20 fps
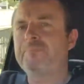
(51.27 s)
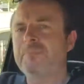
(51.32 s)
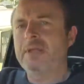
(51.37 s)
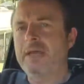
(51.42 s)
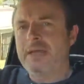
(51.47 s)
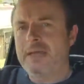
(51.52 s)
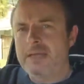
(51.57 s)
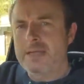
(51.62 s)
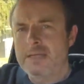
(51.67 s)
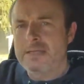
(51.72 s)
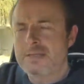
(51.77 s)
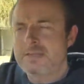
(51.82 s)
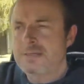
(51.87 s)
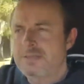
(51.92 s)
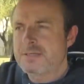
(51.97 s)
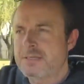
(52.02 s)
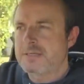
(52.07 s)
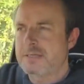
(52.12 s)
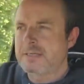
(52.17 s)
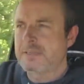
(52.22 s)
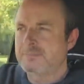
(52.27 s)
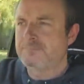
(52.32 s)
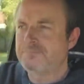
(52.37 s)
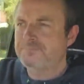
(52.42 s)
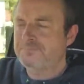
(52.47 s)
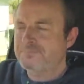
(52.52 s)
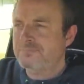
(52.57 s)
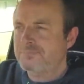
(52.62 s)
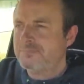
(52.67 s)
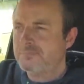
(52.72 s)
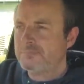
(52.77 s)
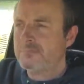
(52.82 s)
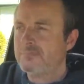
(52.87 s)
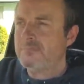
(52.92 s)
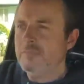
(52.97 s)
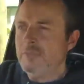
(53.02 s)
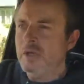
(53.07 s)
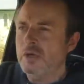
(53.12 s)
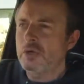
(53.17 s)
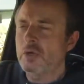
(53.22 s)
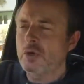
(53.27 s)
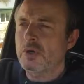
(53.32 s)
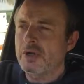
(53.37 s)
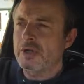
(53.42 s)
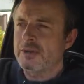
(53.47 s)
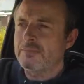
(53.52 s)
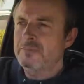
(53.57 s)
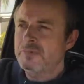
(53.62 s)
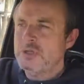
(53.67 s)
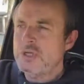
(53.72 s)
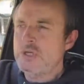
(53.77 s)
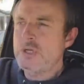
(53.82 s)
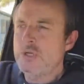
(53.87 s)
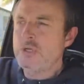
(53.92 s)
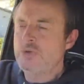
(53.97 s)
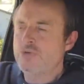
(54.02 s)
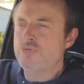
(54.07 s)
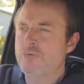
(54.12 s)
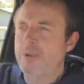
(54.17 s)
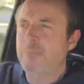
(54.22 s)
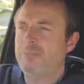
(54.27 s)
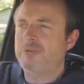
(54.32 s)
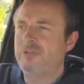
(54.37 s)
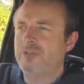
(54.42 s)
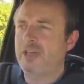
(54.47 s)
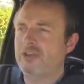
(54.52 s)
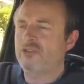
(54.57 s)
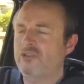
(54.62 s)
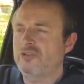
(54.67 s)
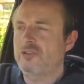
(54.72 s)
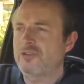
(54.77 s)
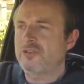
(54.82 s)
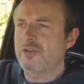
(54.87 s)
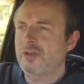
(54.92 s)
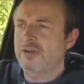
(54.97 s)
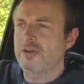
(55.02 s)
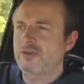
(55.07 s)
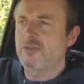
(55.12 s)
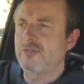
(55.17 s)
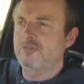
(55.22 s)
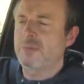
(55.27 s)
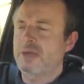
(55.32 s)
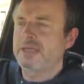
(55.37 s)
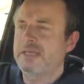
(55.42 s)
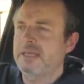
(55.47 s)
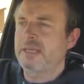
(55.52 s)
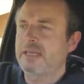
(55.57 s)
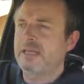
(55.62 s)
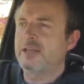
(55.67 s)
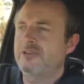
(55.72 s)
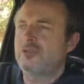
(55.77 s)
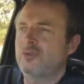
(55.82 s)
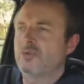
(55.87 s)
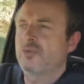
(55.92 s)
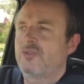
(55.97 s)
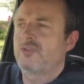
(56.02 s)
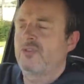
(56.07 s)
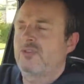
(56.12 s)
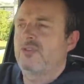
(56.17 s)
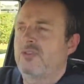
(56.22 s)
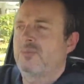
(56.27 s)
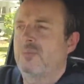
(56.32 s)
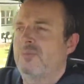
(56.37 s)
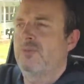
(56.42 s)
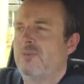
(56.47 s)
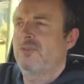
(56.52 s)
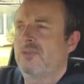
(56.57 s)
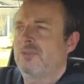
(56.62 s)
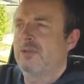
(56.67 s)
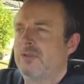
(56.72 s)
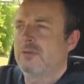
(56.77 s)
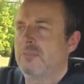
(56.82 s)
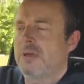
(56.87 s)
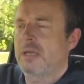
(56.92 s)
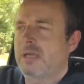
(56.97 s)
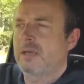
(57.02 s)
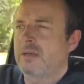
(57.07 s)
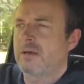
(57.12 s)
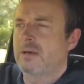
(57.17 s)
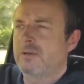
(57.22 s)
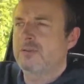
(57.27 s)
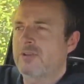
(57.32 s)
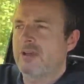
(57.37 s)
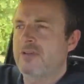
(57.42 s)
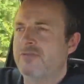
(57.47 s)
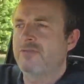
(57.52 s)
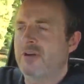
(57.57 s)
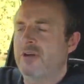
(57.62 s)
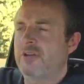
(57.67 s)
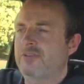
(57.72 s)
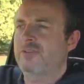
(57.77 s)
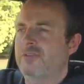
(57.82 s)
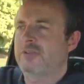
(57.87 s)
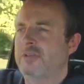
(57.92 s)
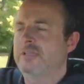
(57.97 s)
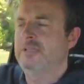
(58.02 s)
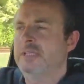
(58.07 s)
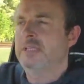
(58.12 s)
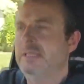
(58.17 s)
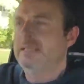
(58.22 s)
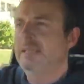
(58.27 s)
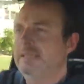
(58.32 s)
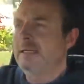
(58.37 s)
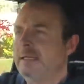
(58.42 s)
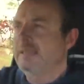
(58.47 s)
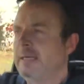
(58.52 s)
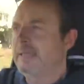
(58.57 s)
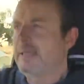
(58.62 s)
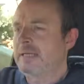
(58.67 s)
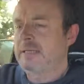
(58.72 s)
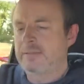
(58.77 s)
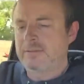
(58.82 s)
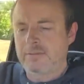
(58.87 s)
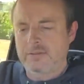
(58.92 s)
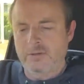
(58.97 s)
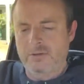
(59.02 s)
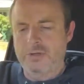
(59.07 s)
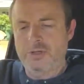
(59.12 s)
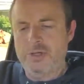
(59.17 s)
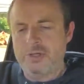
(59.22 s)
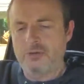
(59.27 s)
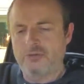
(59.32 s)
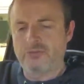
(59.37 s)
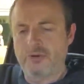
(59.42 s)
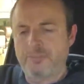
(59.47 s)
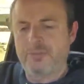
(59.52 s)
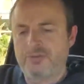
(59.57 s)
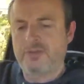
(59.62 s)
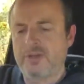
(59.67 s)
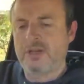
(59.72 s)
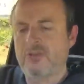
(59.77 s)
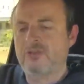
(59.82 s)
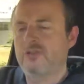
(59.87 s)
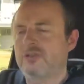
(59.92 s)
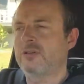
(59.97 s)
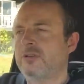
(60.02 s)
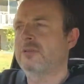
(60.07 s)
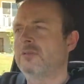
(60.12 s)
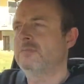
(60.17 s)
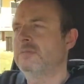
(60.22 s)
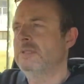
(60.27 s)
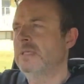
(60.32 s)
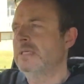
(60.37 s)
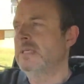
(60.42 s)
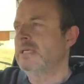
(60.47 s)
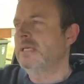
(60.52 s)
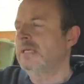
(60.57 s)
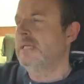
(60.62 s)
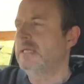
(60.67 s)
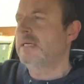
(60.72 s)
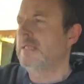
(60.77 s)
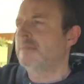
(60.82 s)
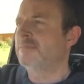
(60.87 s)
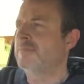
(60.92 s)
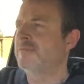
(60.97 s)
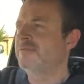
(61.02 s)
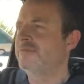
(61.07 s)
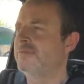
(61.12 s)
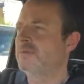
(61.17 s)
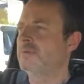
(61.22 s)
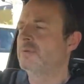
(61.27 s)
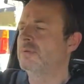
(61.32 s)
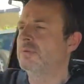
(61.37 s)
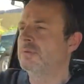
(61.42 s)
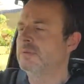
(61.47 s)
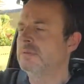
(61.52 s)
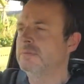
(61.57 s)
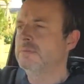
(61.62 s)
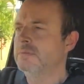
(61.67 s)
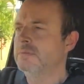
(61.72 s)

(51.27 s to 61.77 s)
and got a huge reputation. Started off making exhaust systems to make cars go faster, and got a huge reputation for